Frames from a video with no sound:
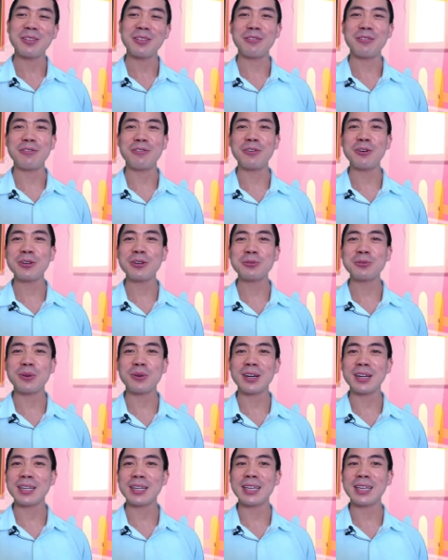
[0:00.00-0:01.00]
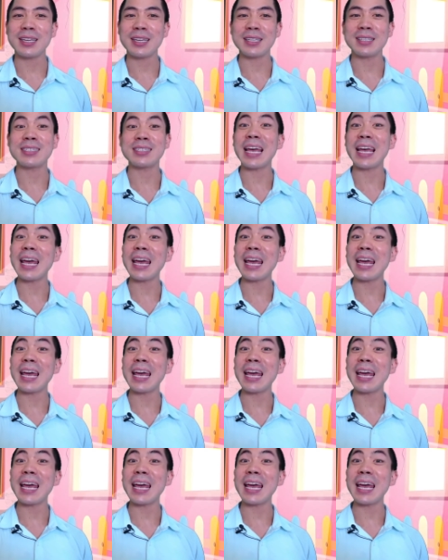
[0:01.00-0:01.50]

The first one is